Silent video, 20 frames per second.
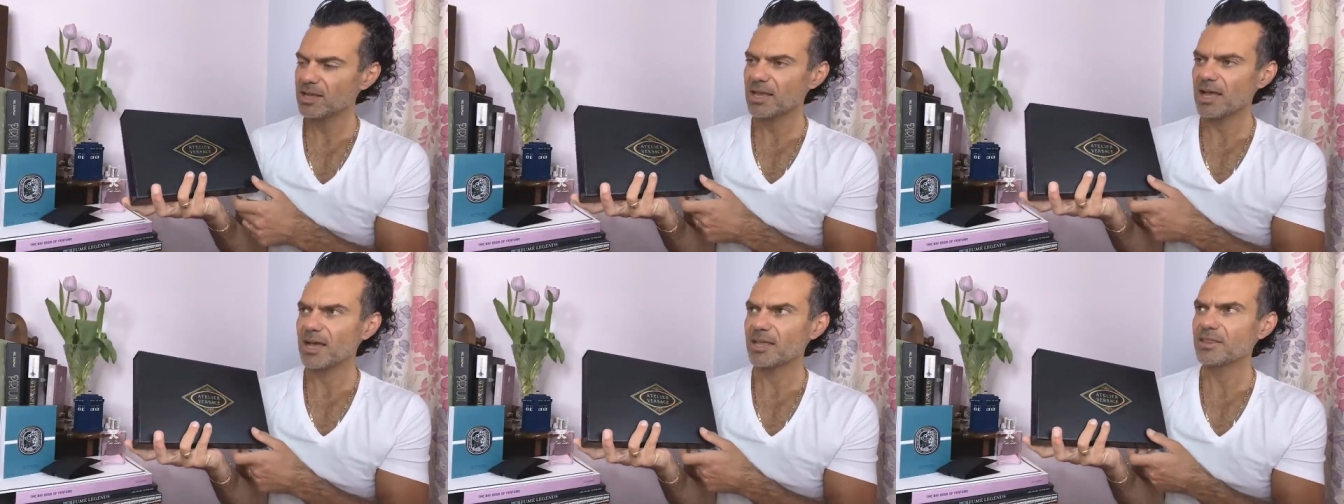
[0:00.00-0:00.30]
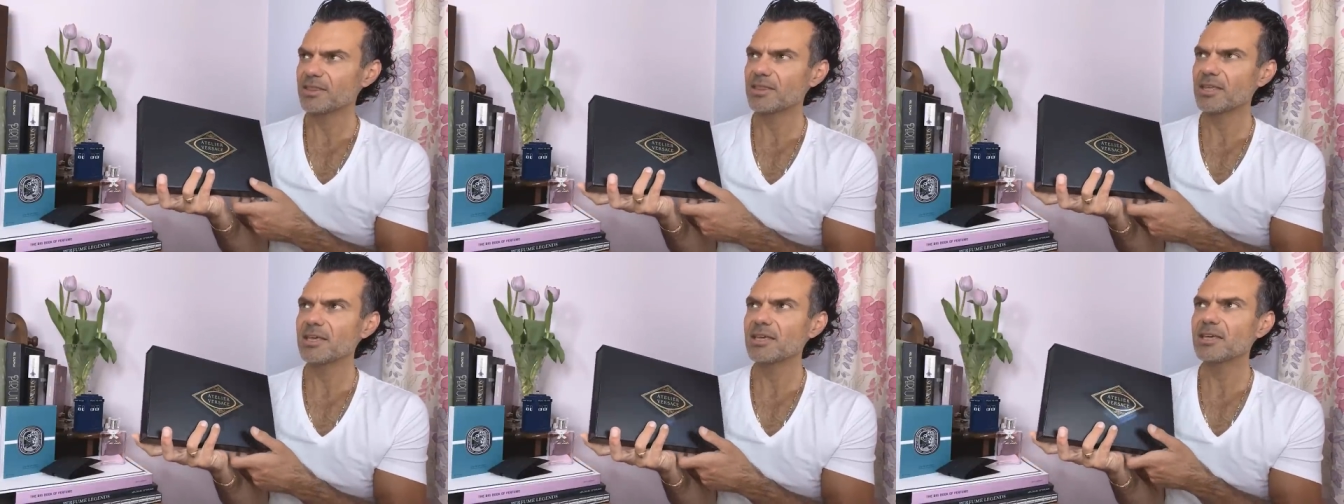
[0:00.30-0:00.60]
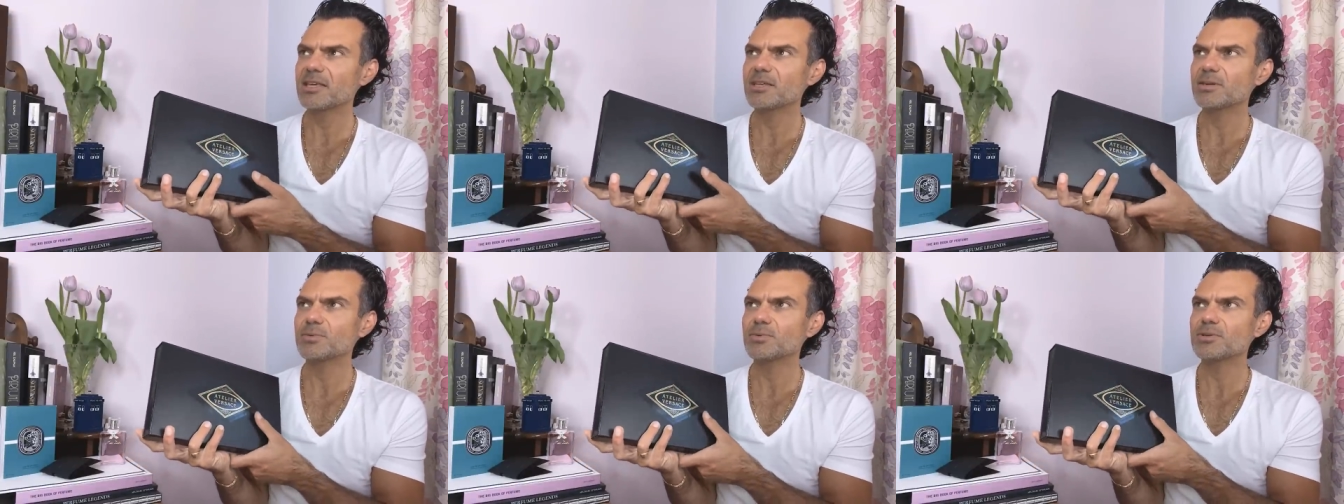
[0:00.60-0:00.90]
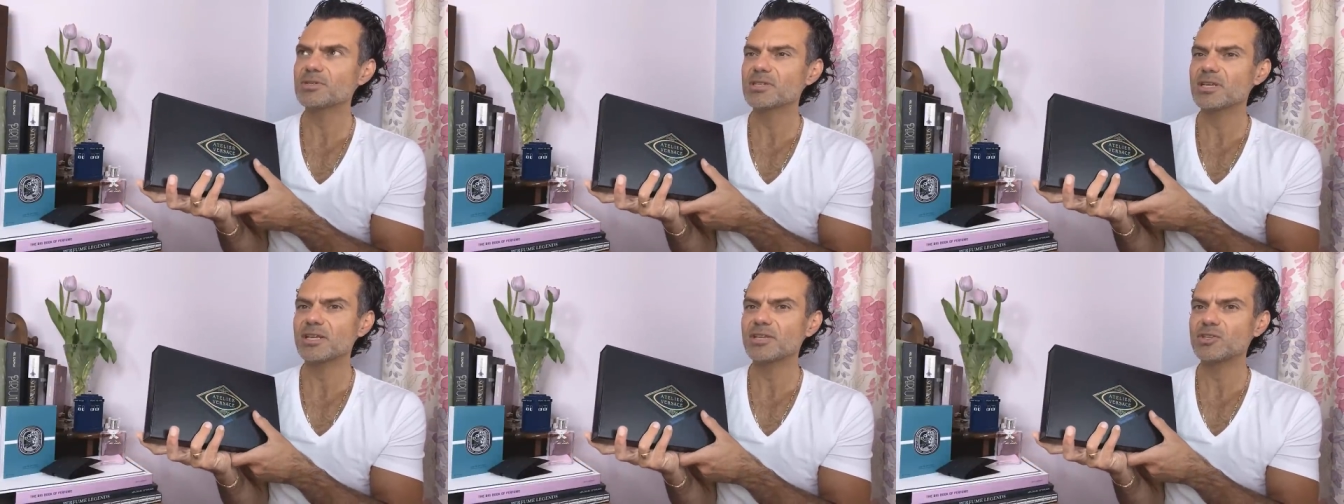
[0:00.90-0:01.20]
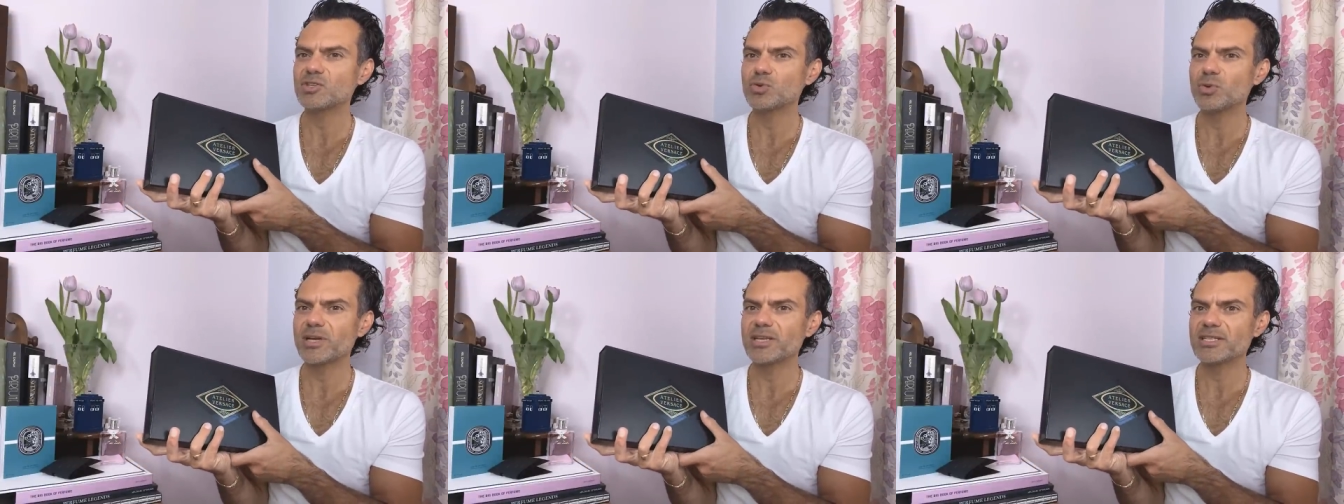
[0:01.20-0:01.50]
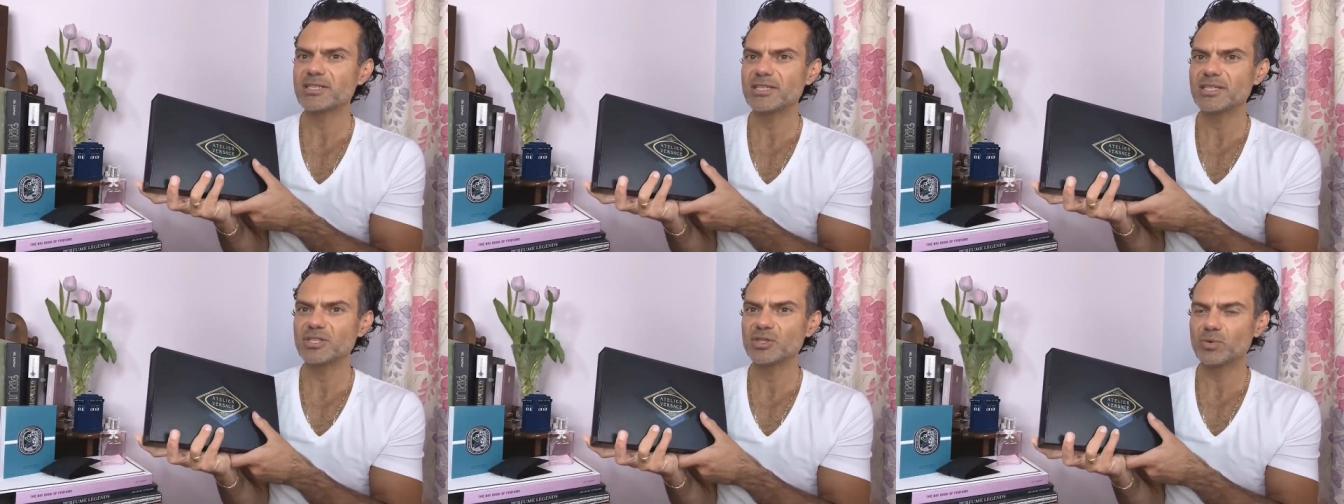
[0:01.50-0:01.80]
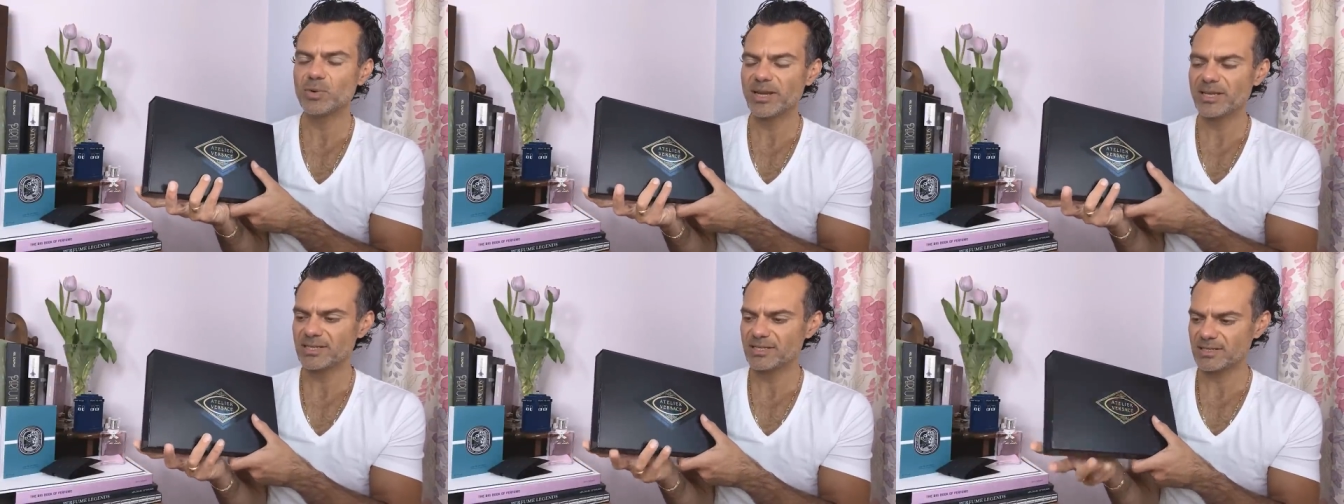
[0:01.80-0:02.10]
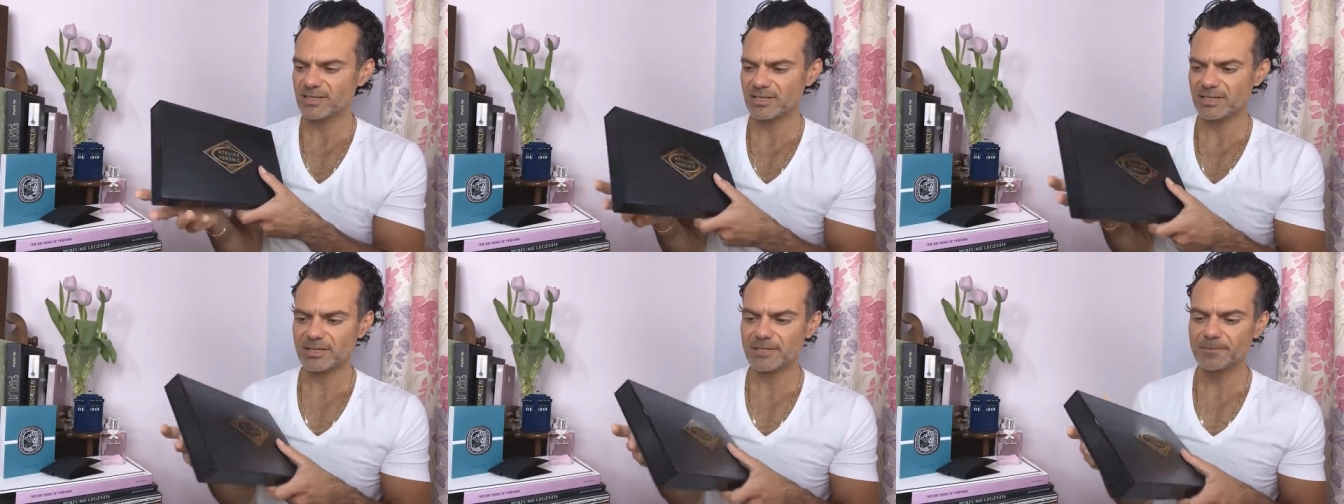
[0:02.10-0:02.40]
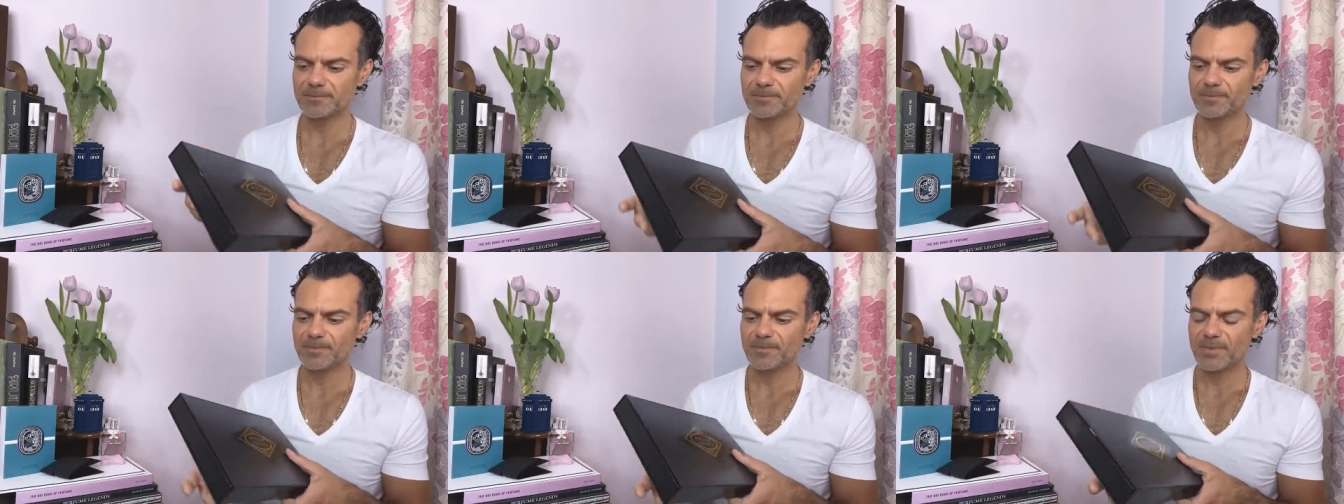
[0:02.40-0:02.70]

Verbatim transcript: I think it was in 2020